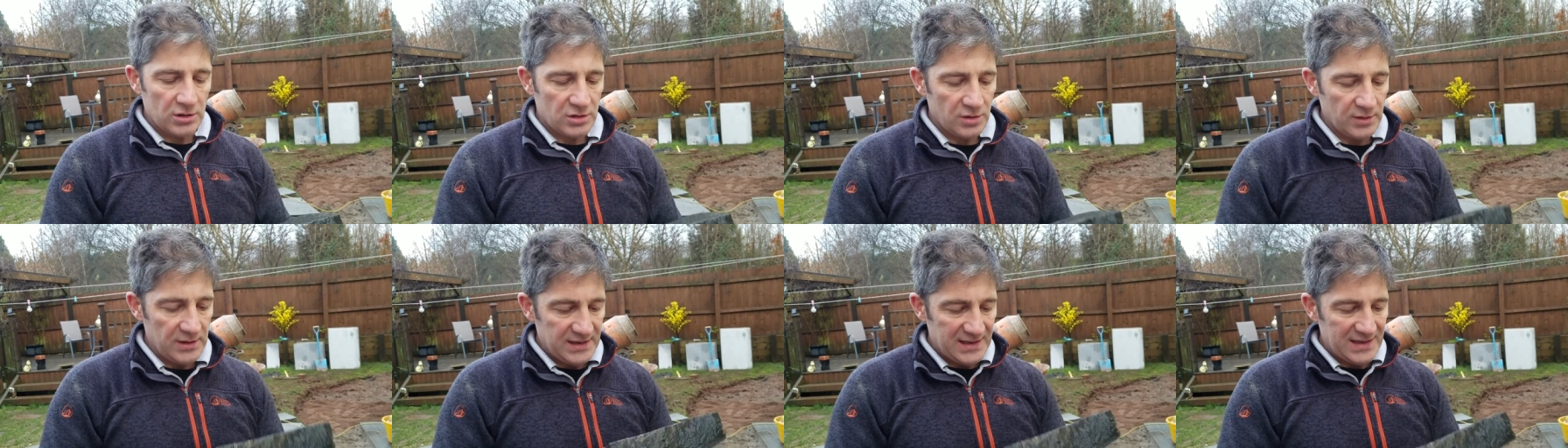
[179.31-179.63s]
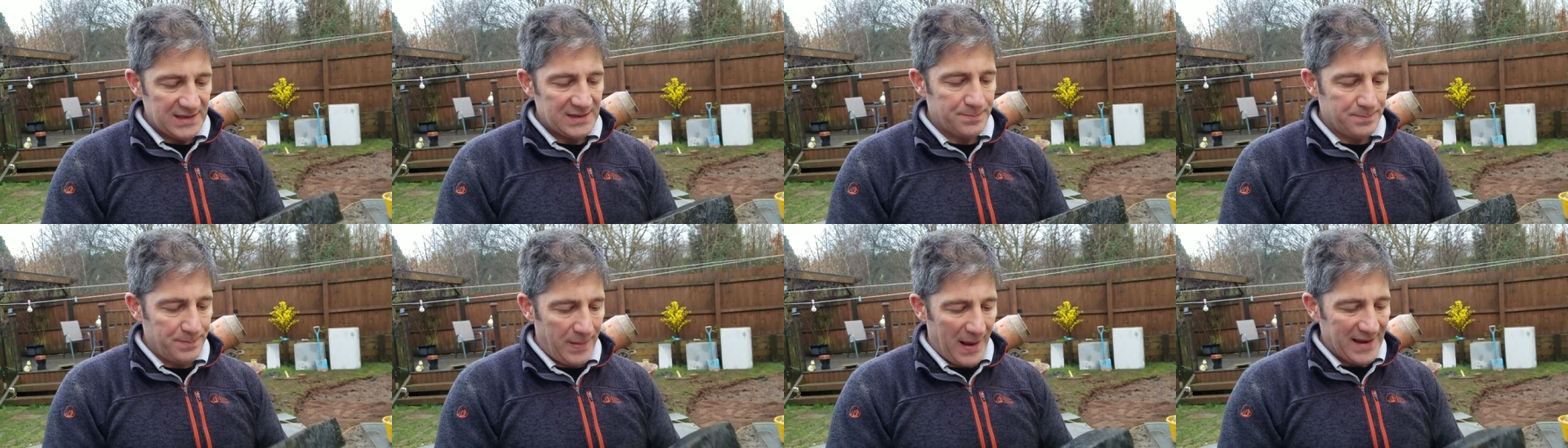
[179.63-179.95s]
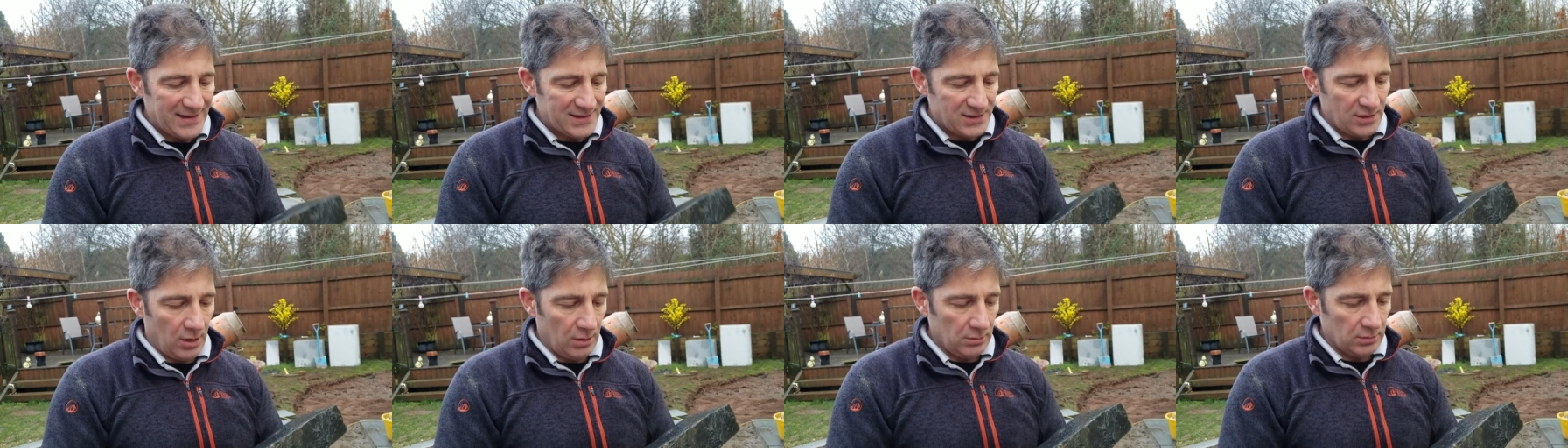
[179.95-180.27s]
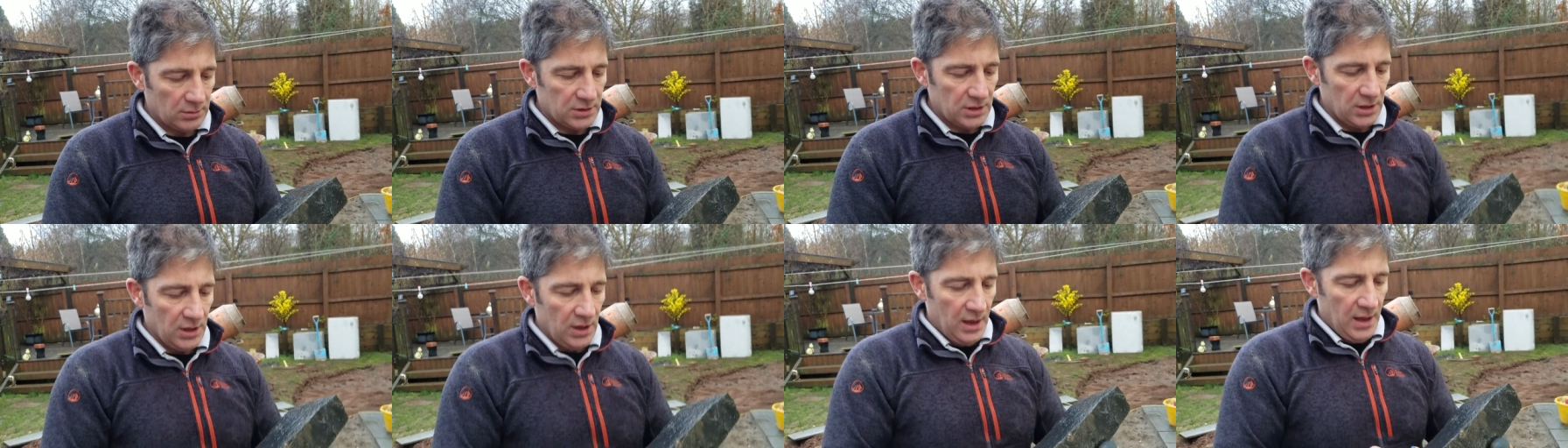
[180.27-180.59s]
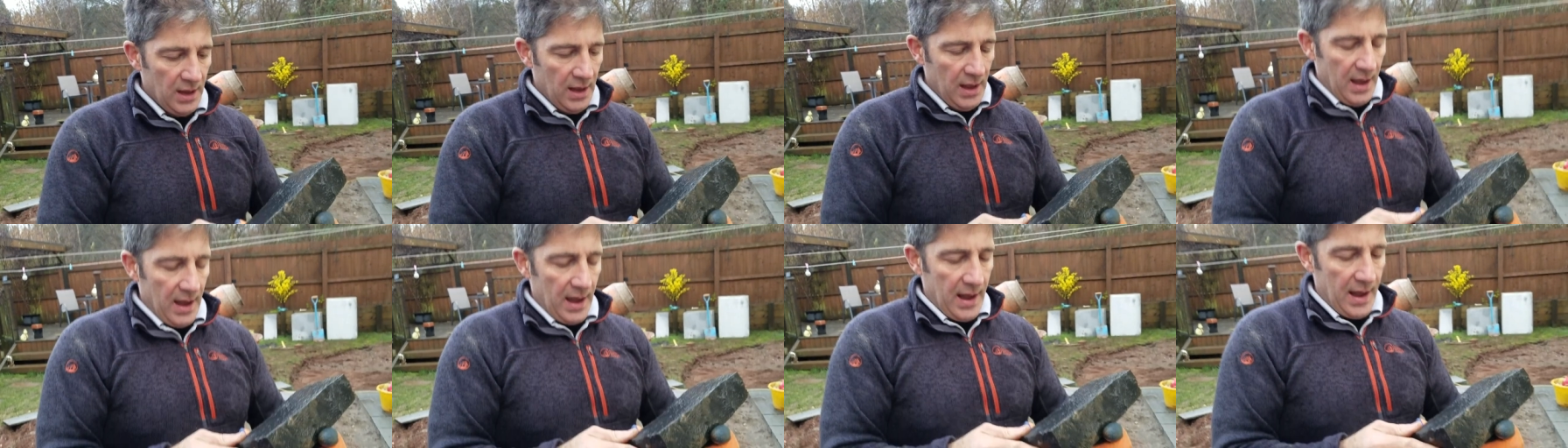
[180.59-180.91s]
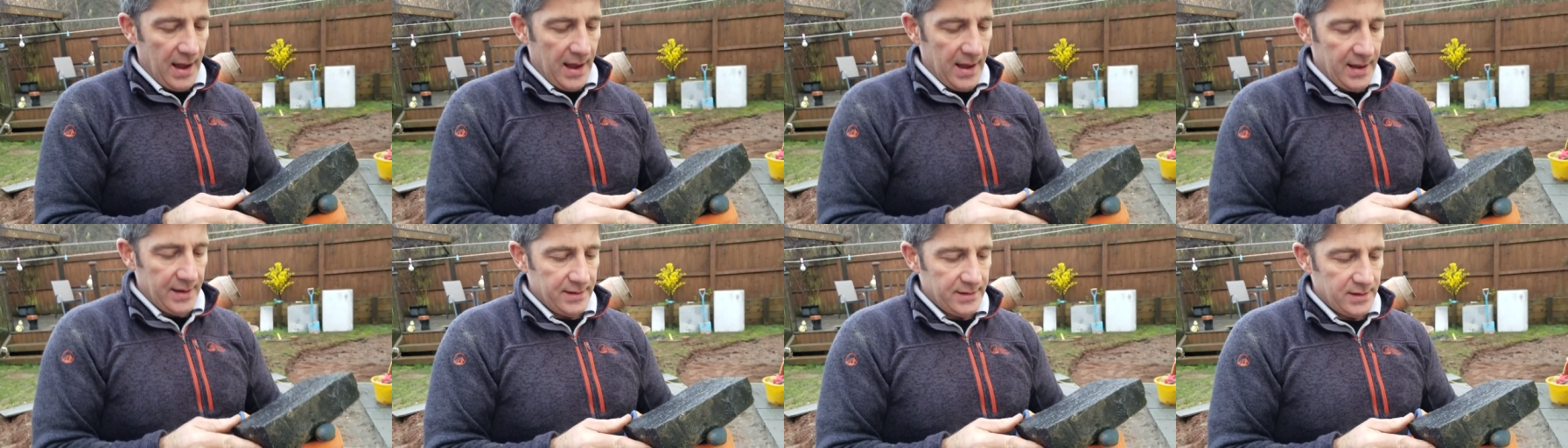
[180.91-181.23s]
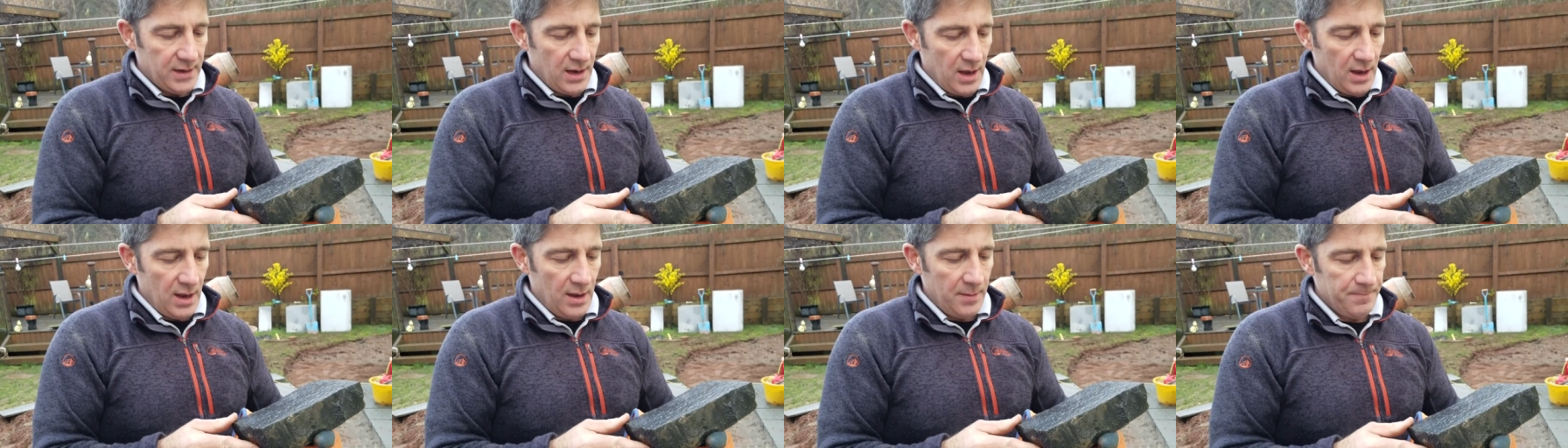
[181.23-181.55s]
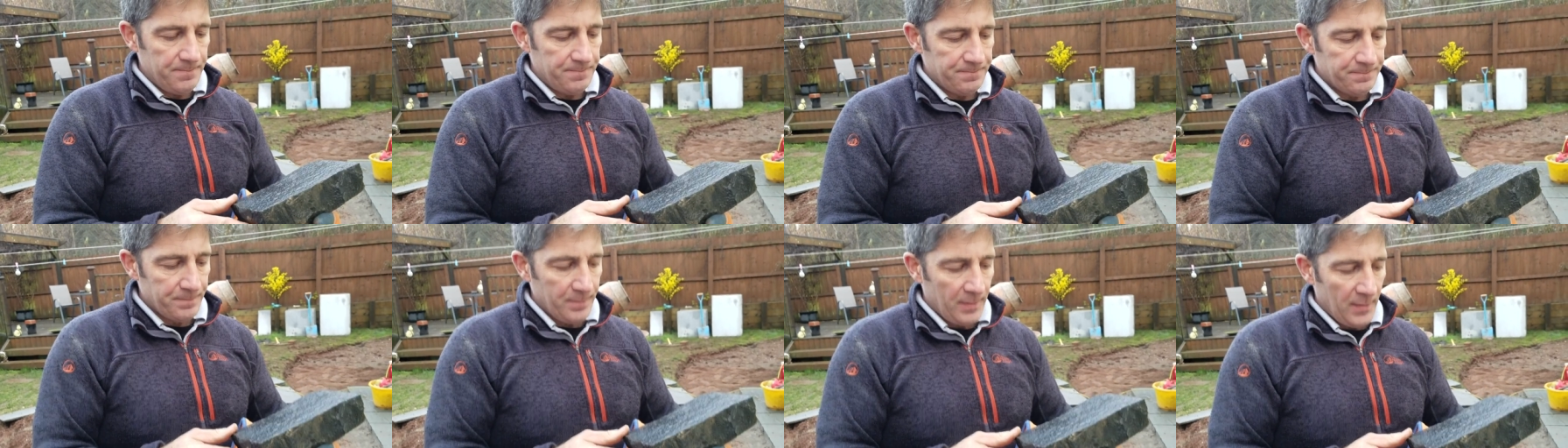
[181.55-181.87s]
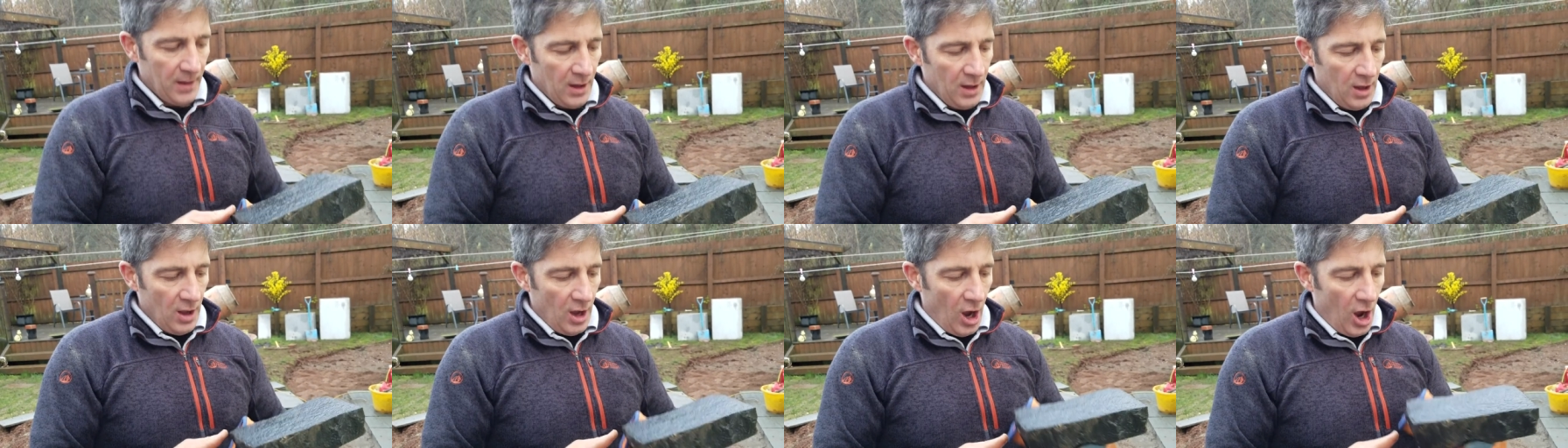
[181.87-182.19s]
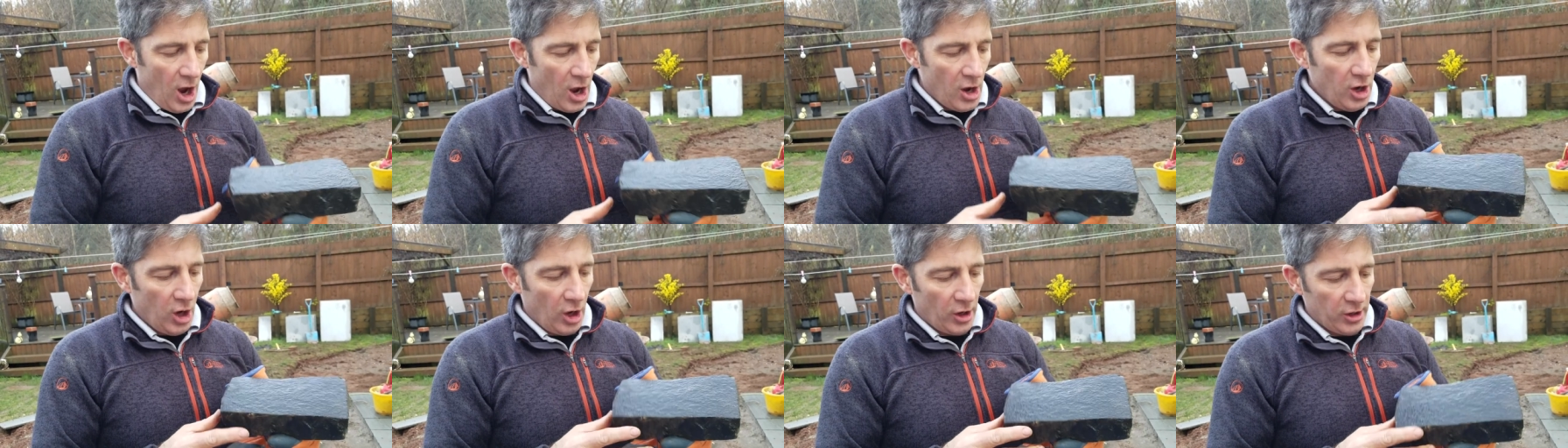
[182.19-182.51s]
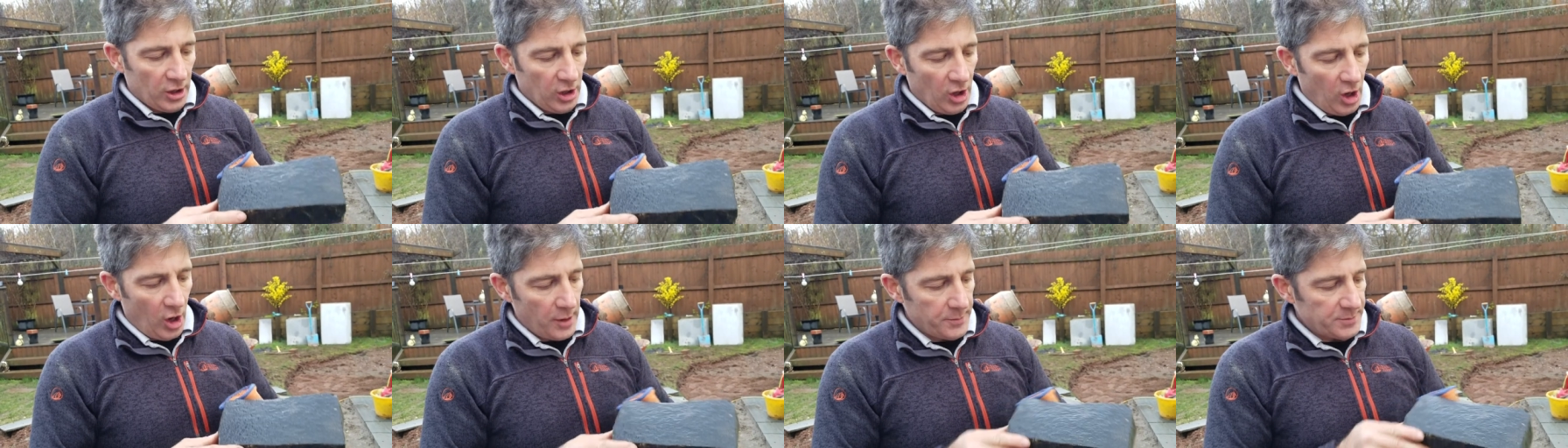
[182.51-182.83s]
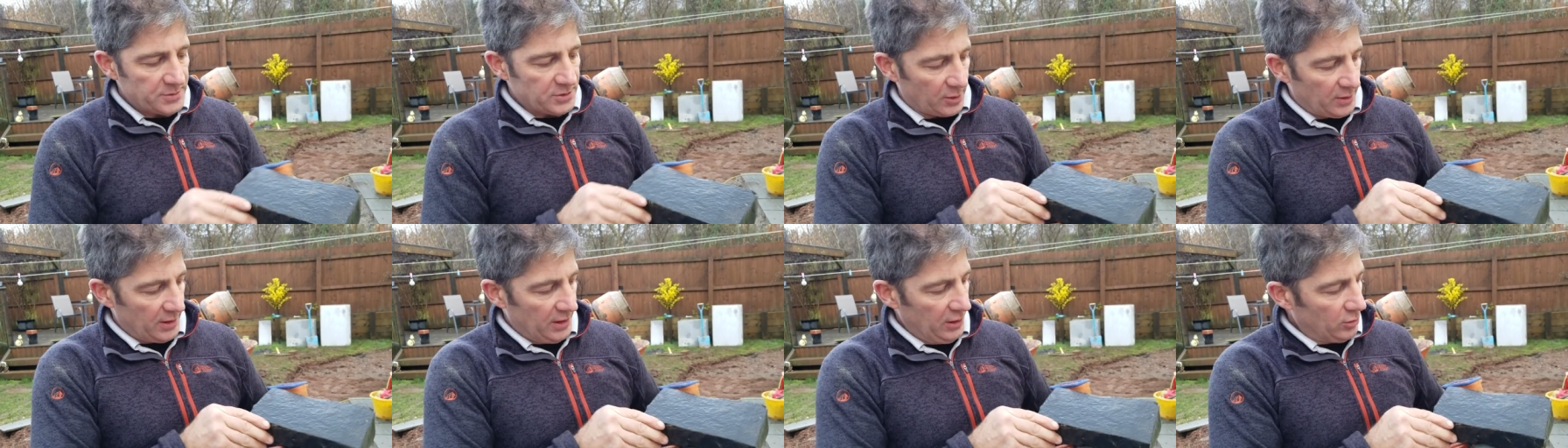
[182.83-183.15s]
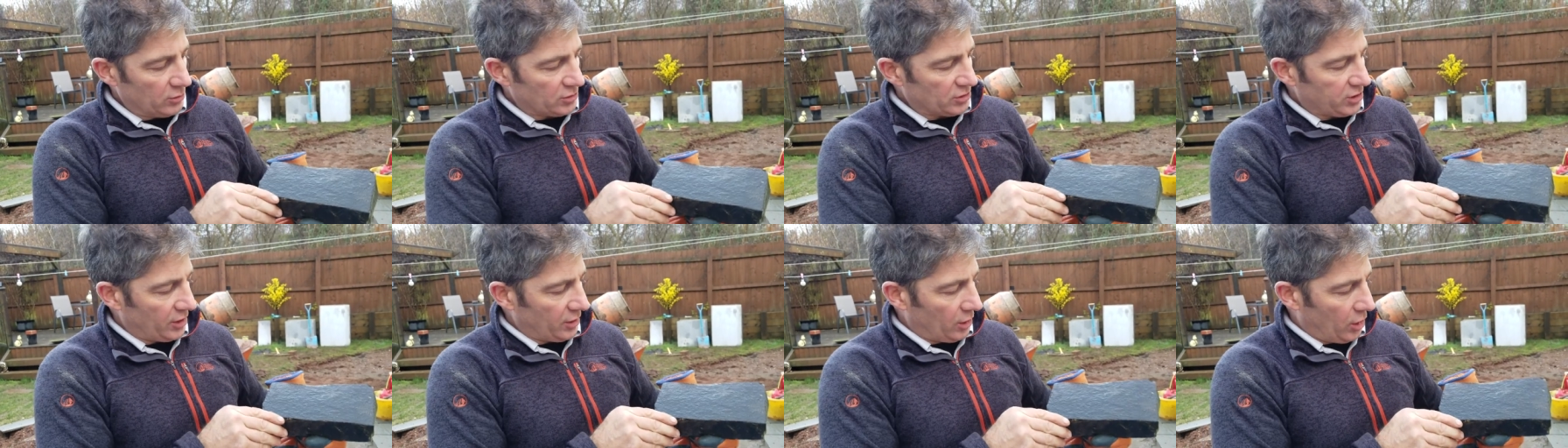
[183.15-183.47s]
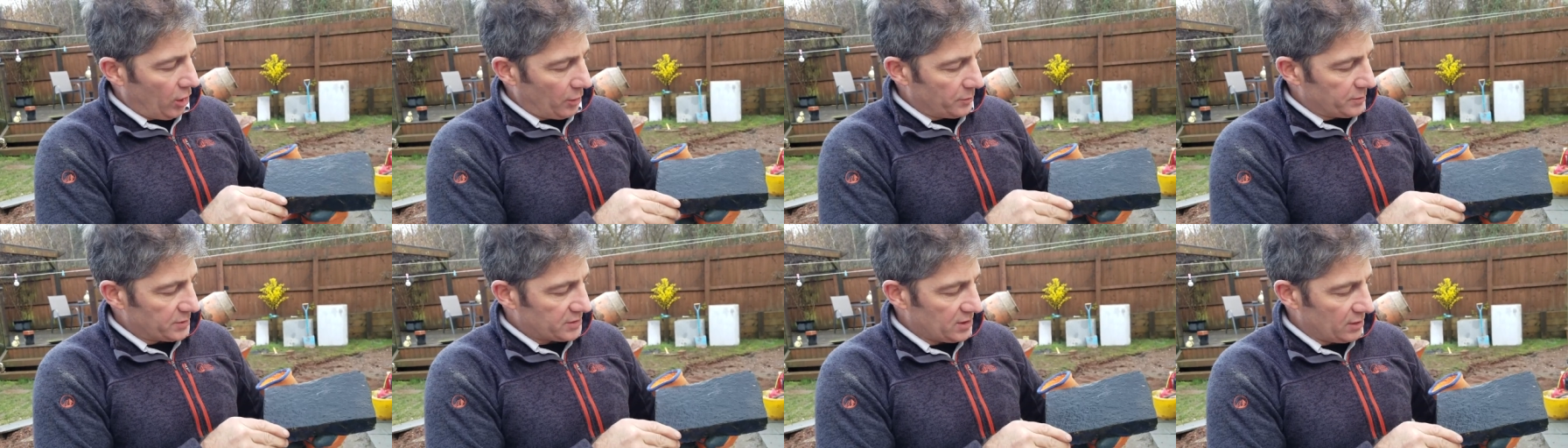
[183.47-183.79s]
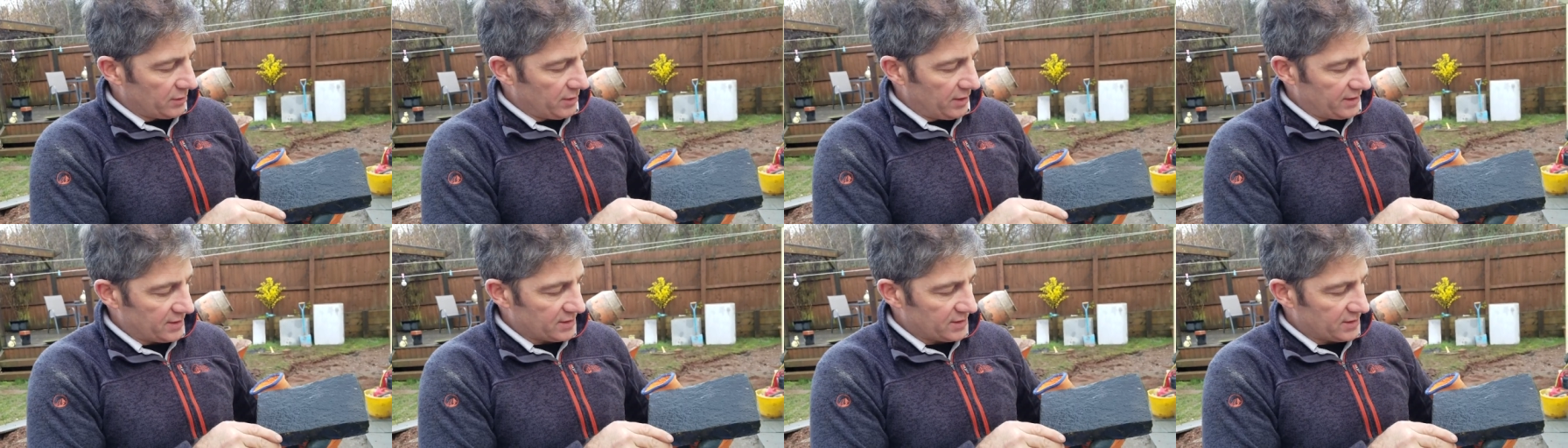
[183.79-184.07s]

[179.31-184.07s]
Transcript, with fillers: So this is basalt, and unlike limestone, it looks like limestone at the